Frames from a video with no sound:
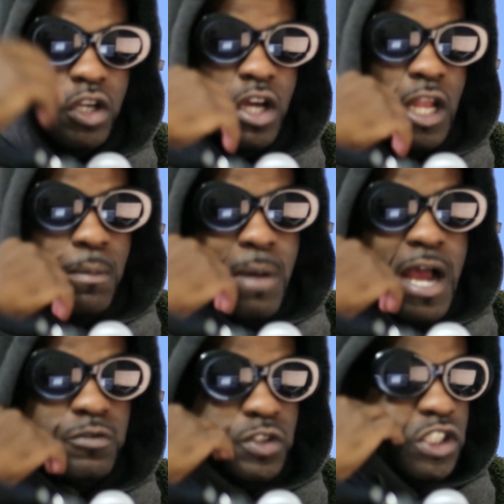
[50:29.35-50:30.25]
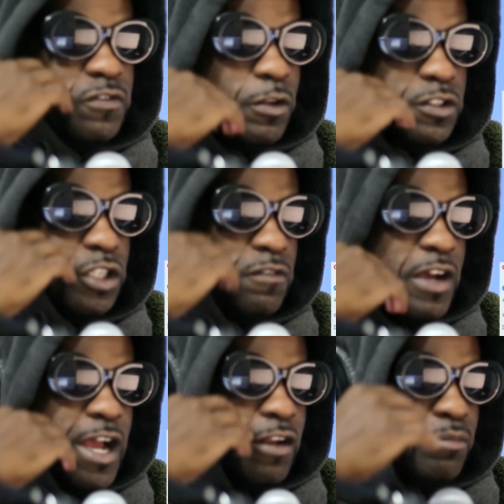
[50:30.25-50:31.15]
Like mine was just fail safe. I
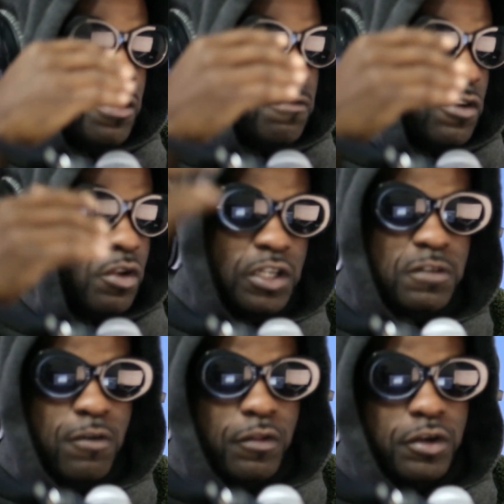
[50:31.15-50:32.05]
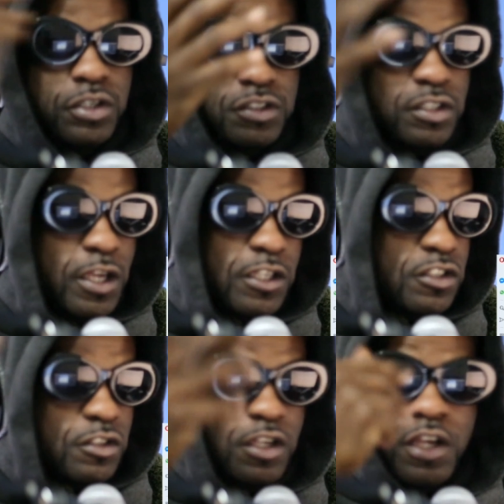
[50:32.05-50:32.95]
had a default in there just in
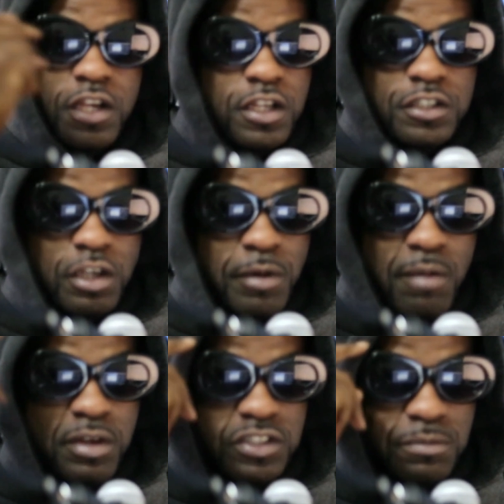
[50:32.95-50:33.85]
case some got messed up.